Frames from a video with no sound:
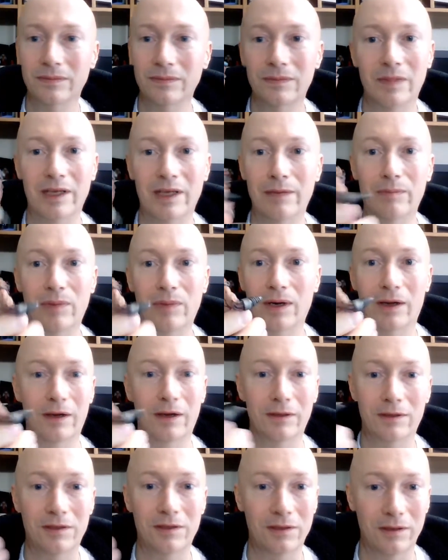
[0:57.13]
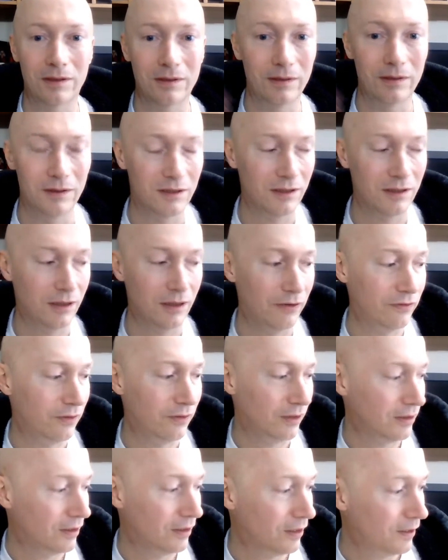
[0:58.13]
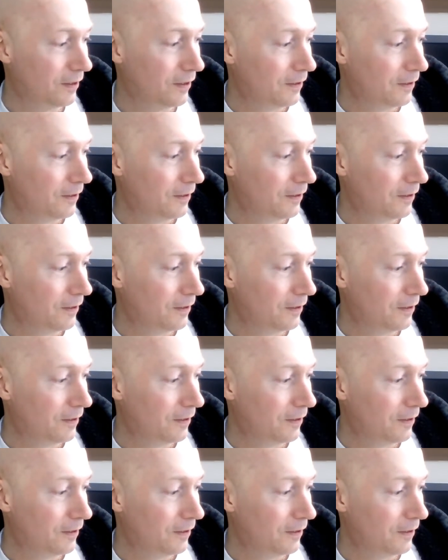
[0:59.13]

implants and stuff like that.